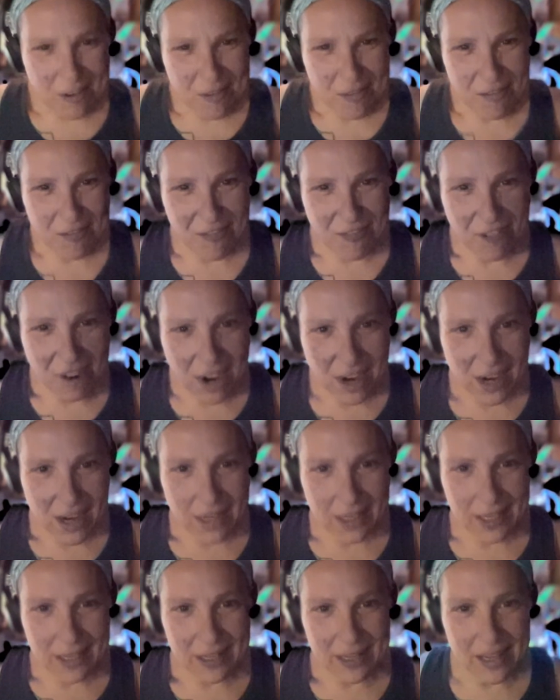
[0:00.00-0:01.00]

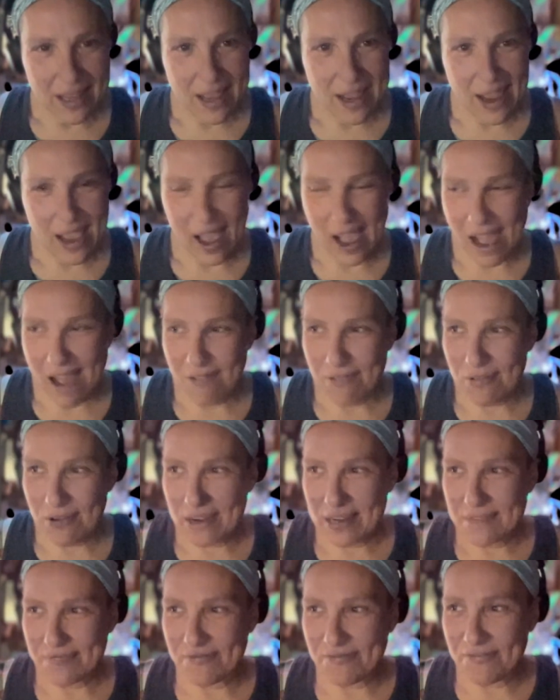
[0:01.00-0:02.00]
Fucking
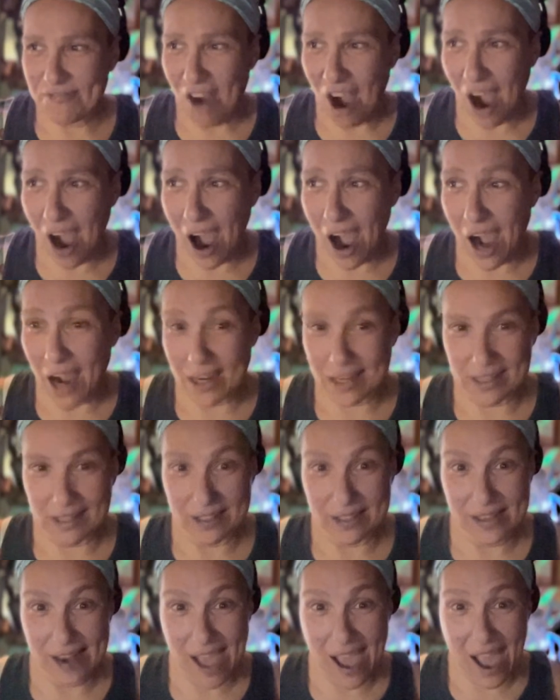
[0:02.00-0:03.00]
halfway.
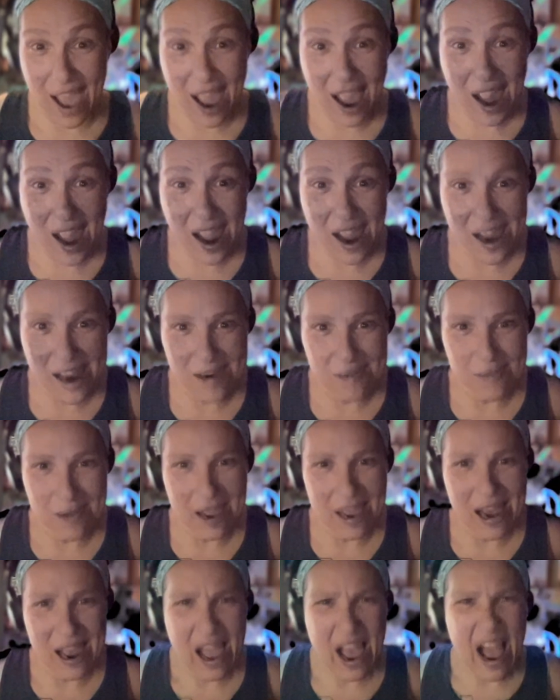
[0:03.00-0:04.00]
Fucking hey,
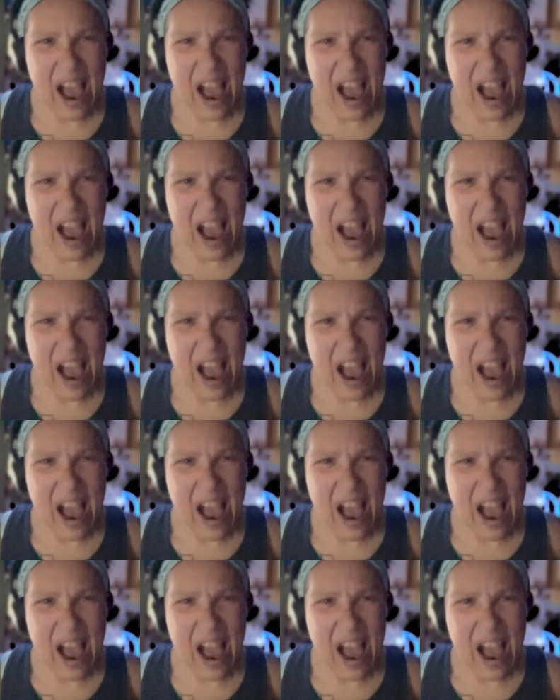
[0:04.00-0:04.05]
man.